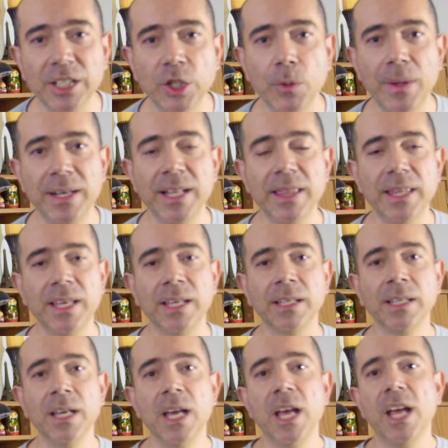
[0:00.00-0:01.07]
you
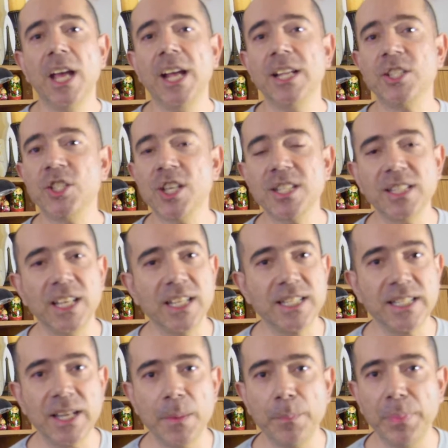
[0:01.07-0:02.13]
anything. It's just a
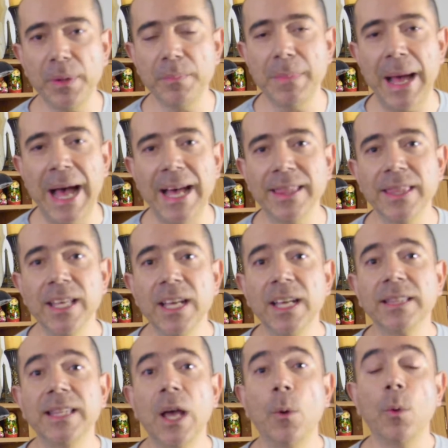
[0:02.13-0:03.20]
simple math
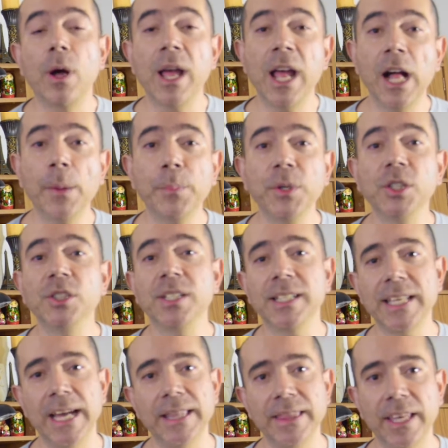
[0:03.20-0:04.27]
that will help you to
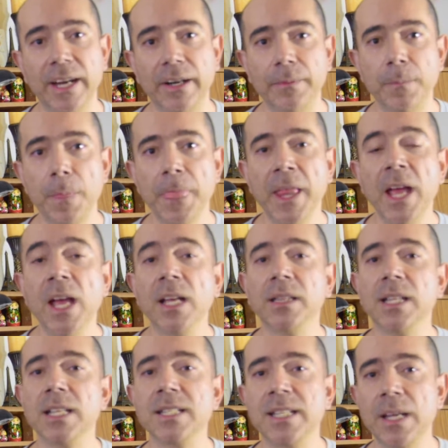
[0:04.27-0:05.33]
get there.
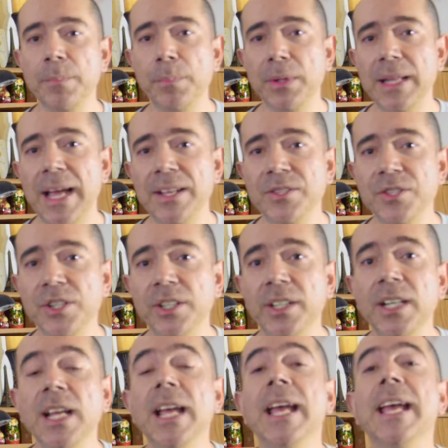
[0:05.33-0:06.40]
The simple answer
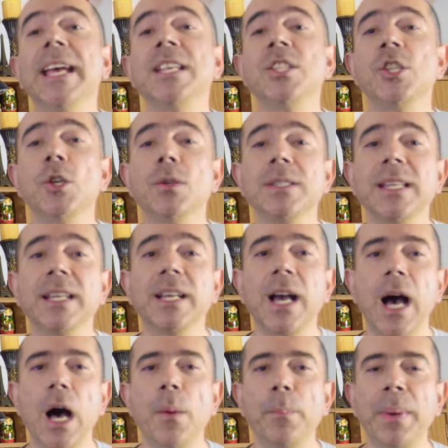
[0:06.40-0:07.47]
is using
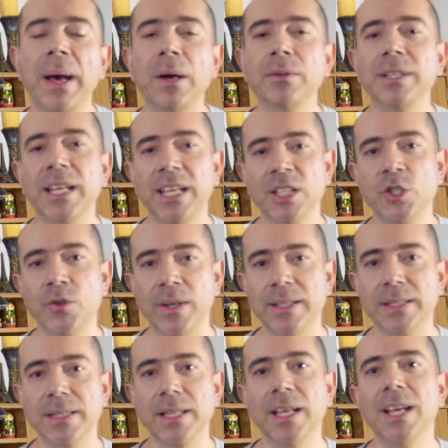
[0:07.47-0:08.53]
compound
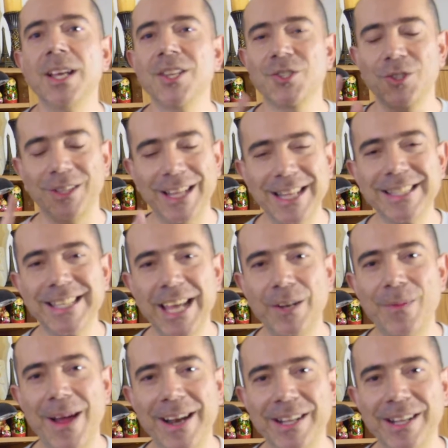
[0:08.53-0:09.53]
interest. So let's get right